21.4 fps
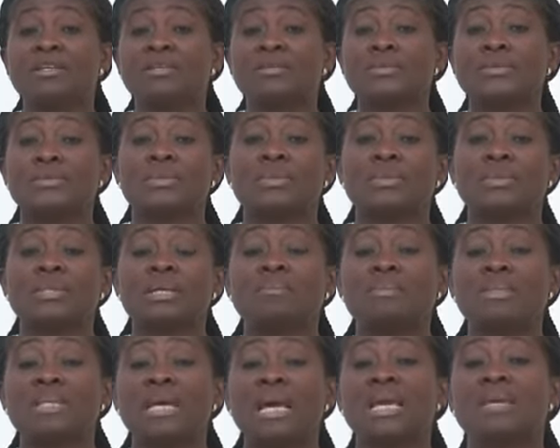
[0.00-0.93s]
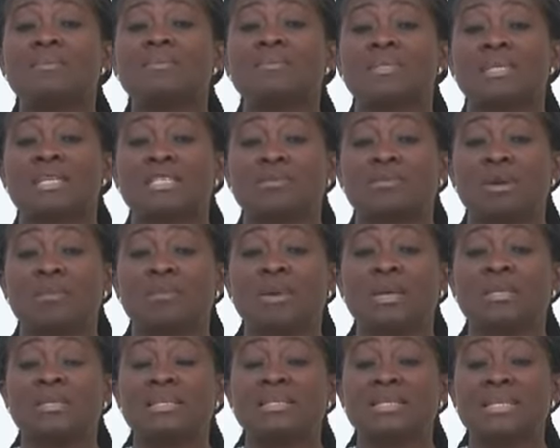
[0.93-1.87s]
So sometimes the
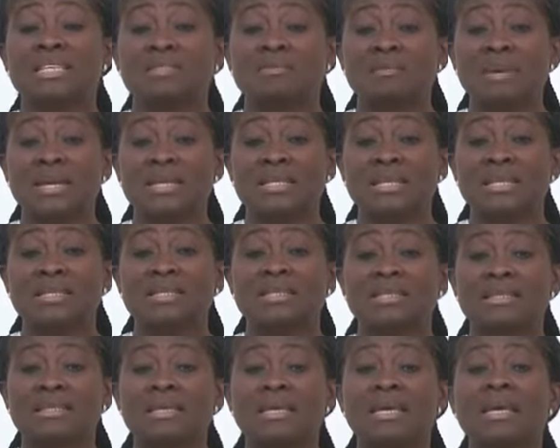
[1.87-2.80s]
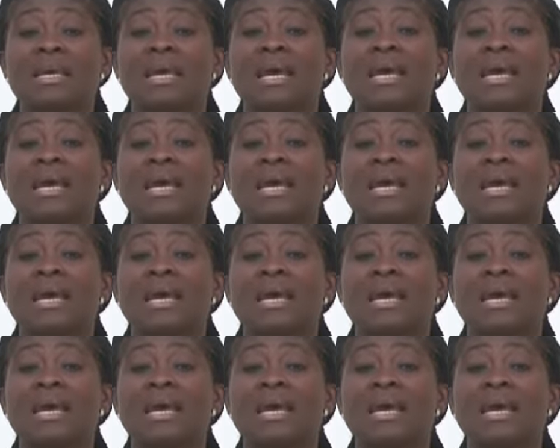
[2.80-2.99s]
experimenter's expectancy,